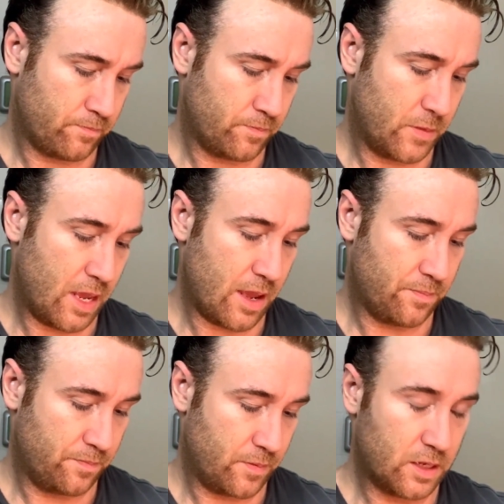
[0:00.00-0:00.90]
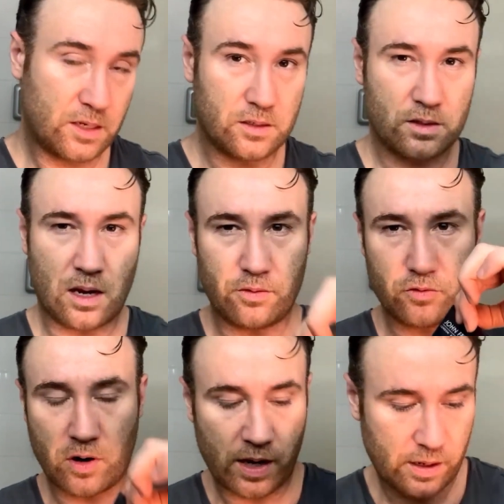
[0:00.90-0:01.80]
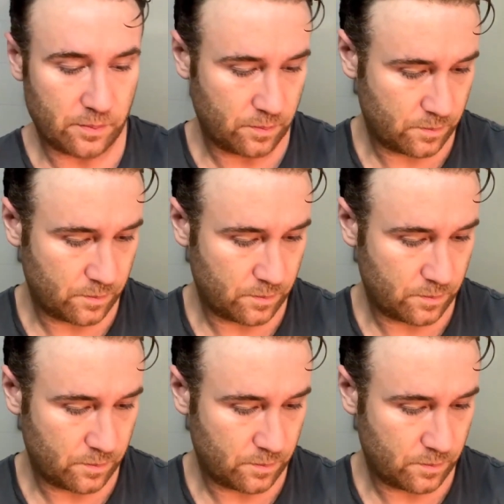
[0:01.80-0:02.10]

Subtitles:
Yeah, it says start with dry hair.